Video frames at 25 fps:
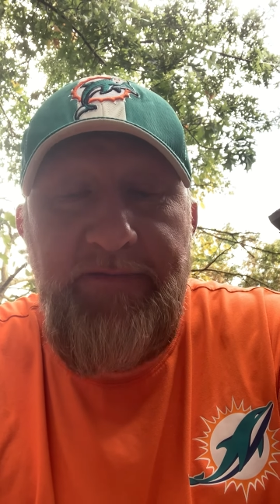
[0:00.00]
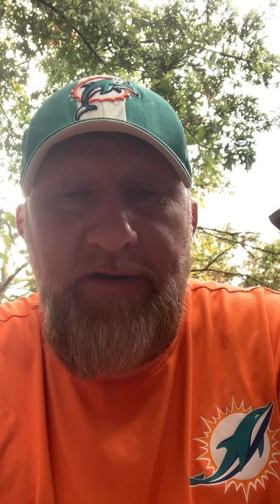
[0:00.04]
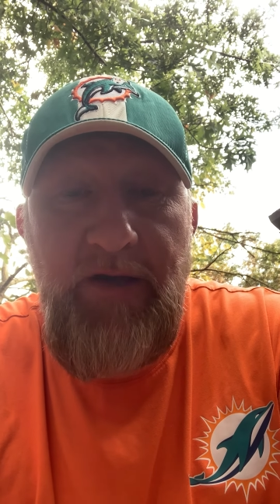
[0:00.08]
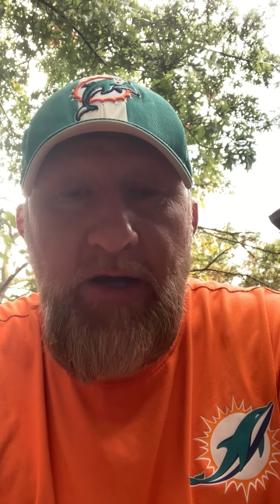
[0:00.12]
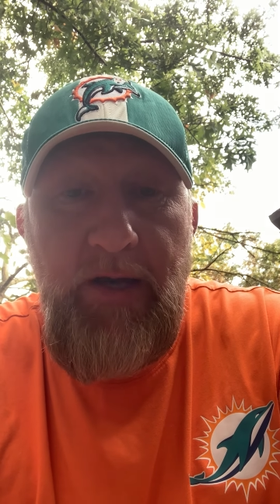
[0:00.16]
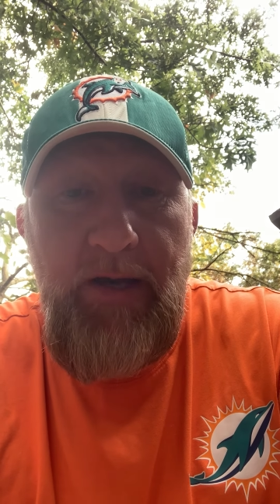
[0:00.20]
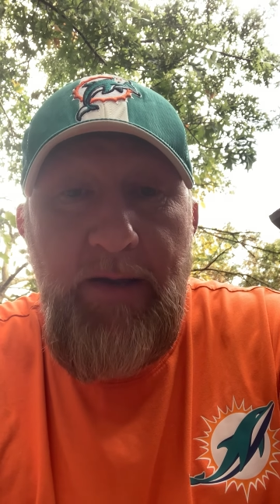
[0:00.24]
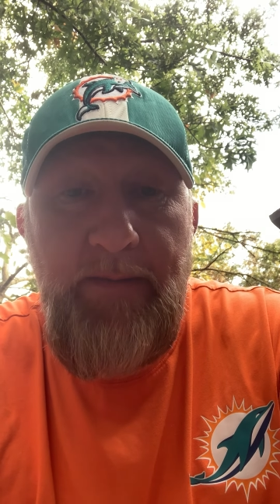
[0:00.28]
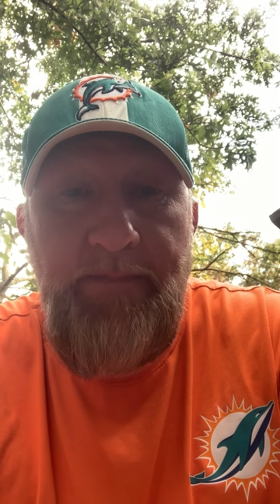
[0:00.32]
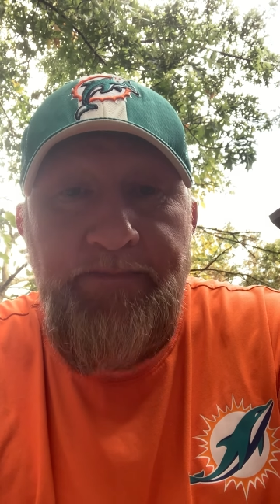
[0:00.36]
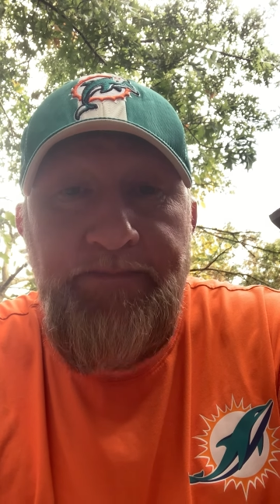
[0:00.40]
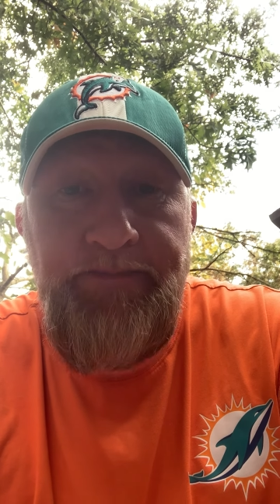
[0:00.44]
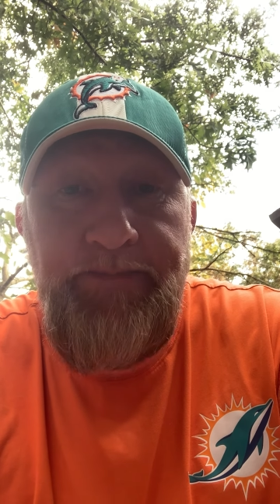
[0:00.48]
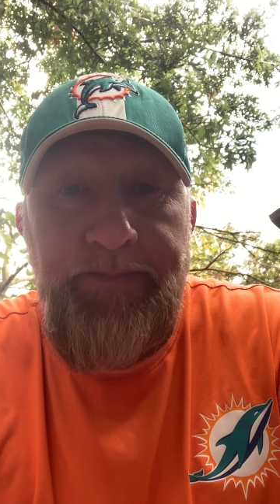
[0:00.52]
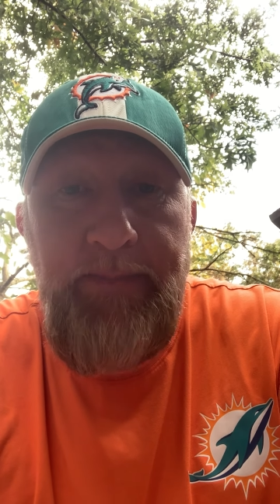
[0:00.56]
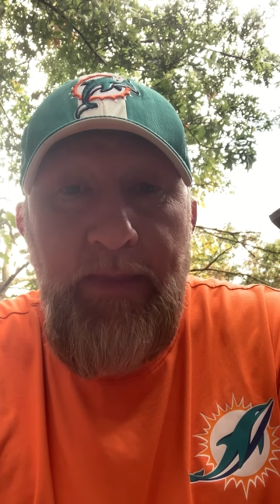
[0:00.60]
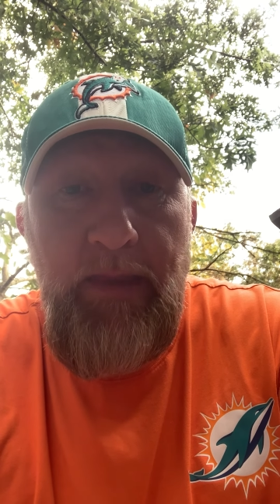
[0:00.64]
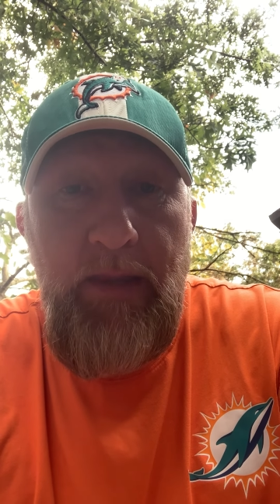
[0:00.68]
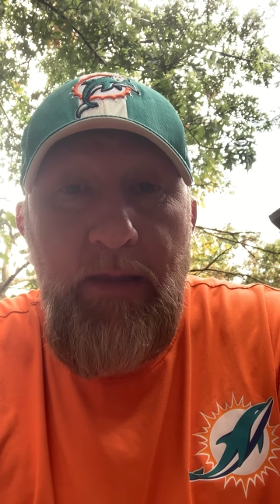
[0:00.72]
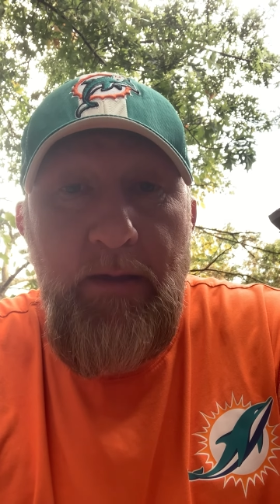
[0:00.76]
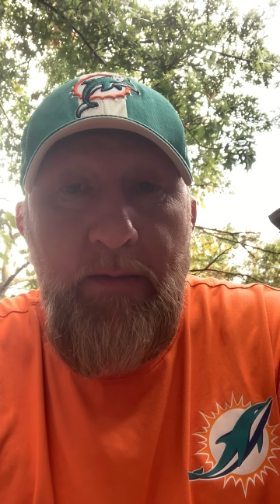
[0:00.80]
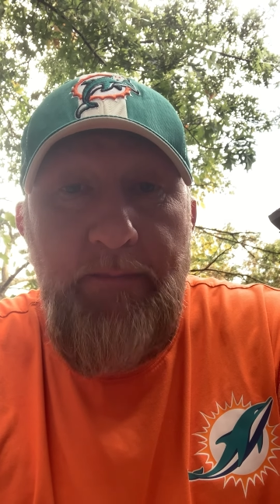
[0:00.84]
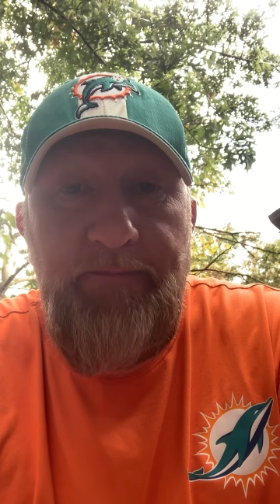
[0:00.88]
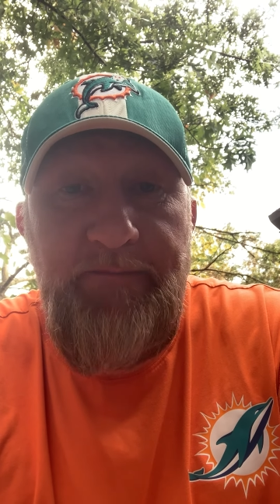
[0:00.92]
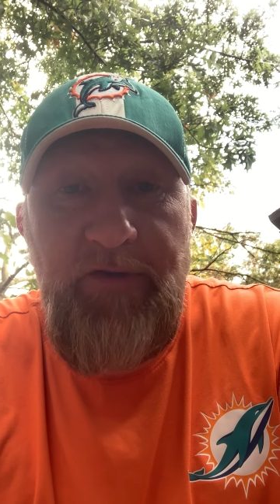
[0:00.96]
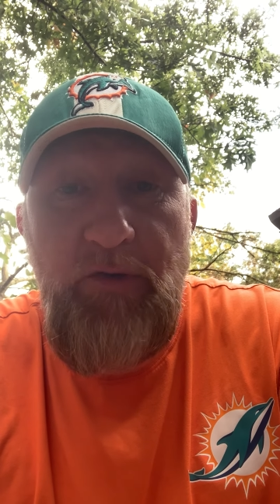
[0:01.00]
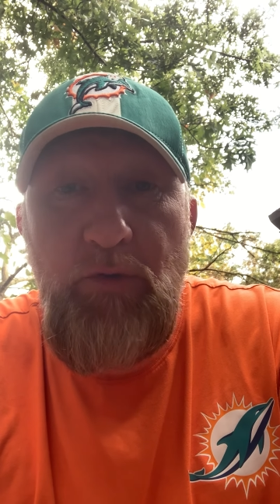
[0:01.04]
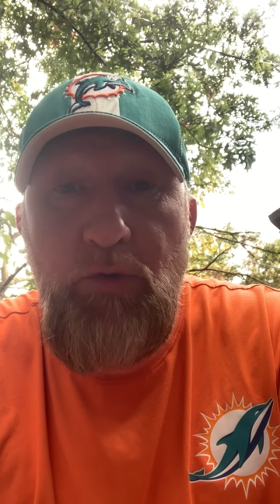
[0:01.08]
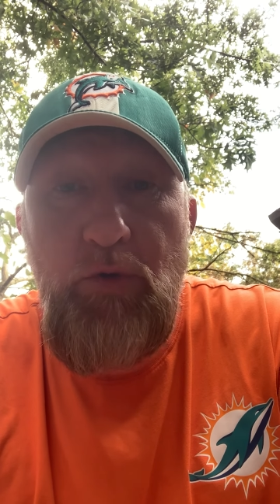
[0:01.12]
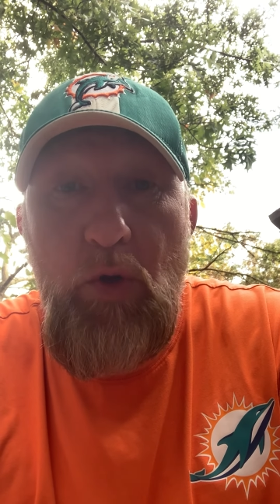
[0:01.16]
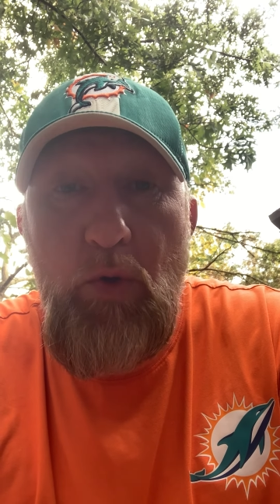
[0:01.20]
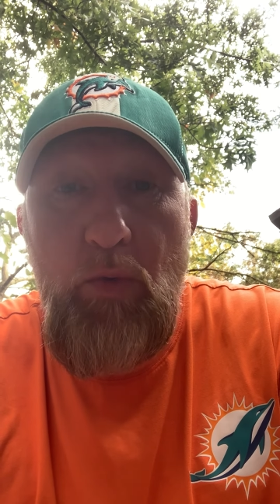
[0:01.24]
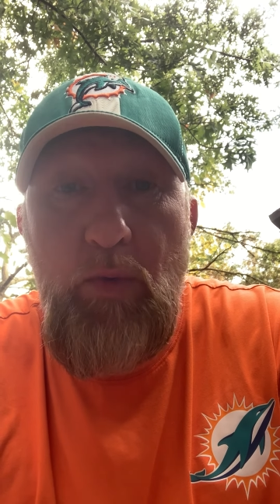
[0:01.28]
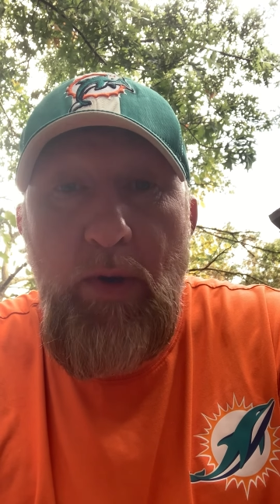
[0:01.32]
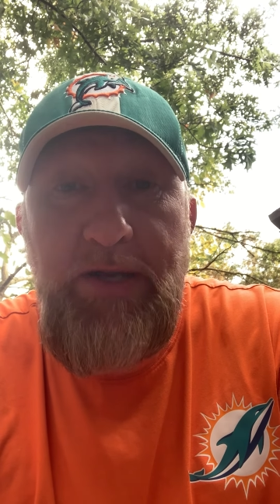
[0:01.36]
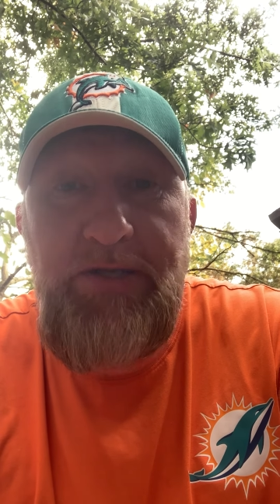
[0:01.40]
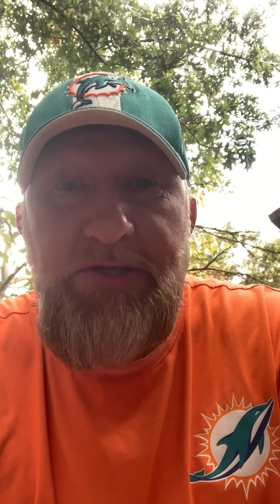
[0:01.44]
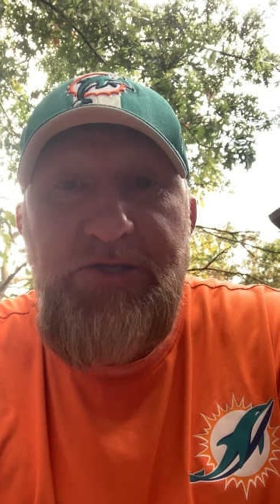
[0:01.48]
Uh, field
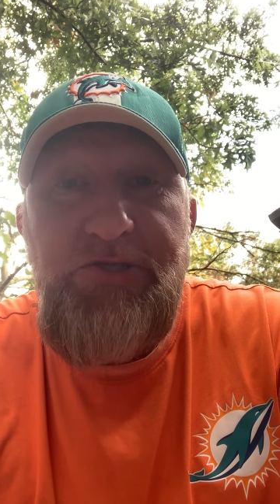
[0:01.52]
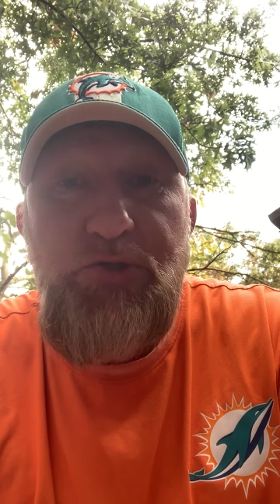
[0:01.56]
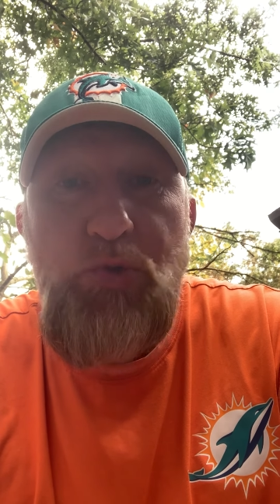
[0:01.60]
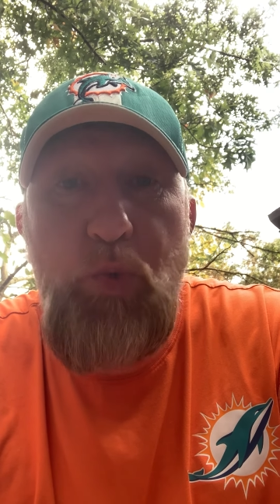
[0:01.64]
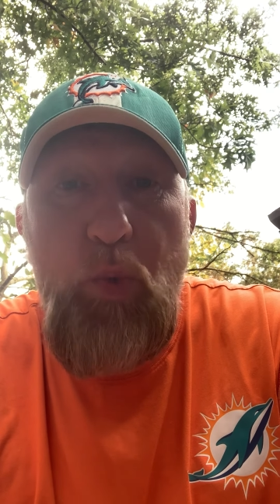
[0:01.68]
goal range